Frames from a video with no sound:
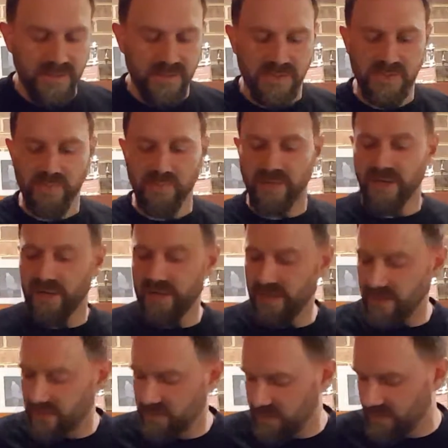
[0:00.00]

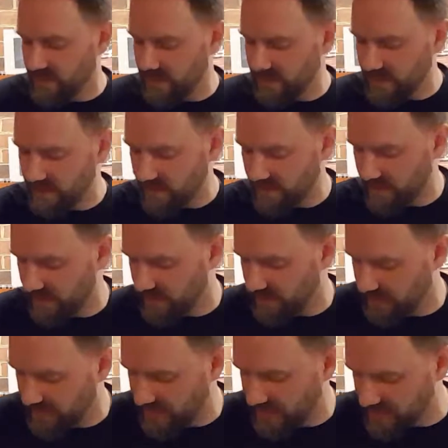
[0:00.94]
Sprague
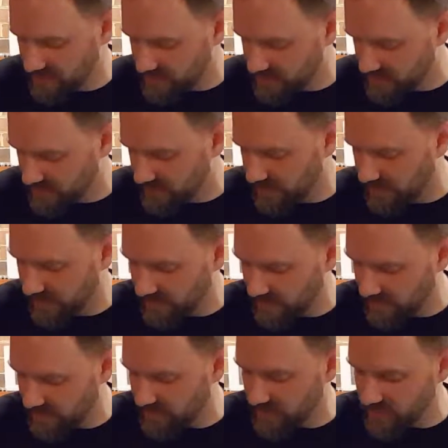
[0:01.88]
capacitor in
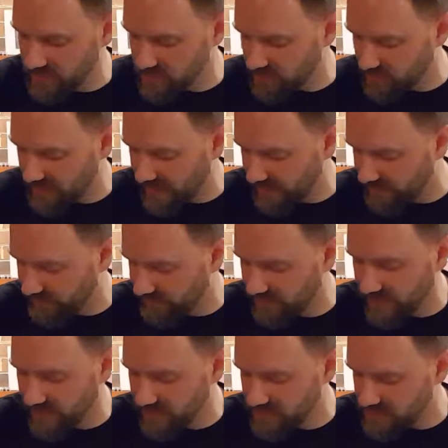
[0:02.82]
there, pushback
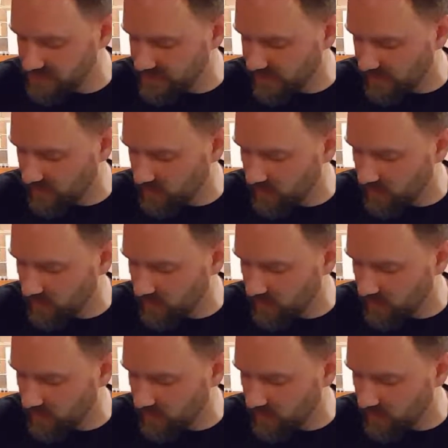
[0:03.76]
vintage style